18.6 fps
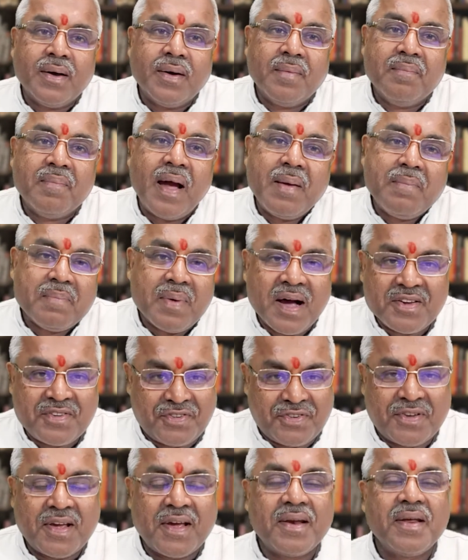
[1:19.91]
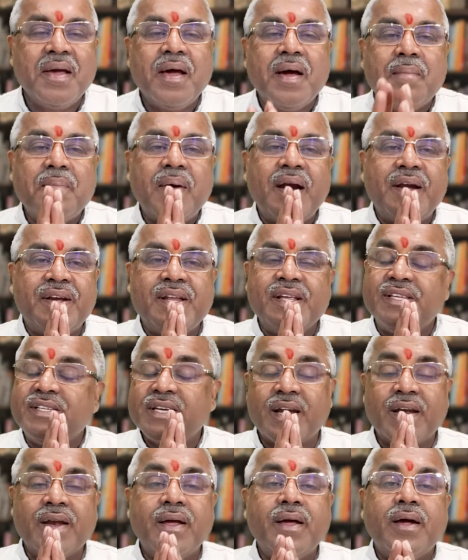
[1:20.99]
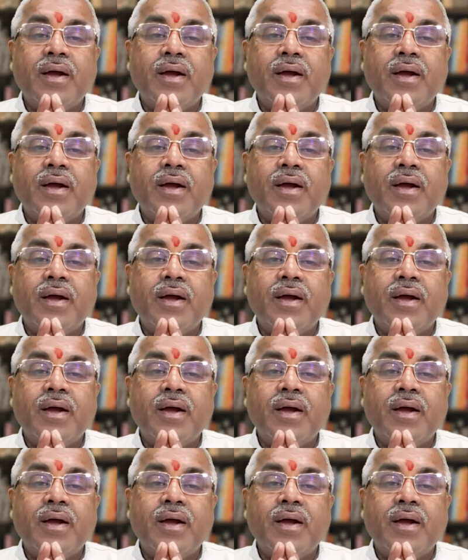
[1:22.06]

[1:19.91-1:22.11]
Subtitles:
my master, my teacher,